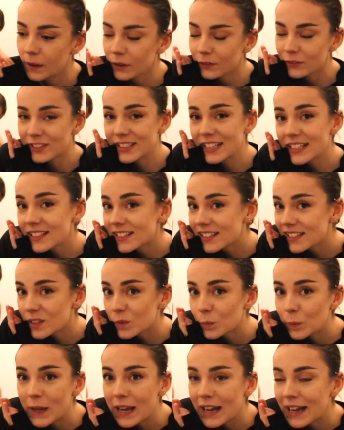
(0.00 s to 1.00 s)
resistance
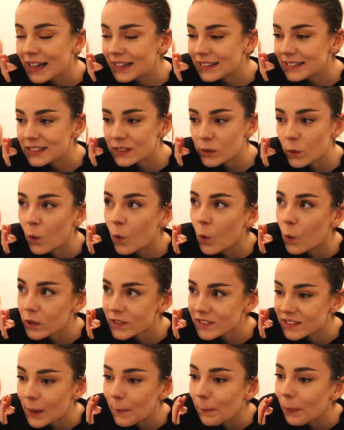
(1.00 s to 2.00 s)
bands or
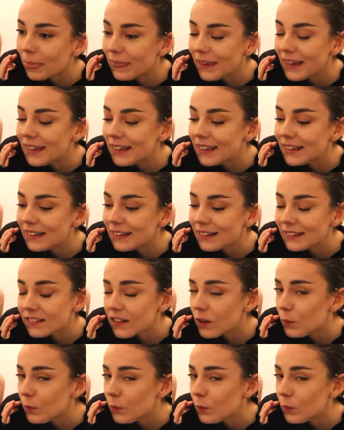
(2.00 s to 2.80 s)
something.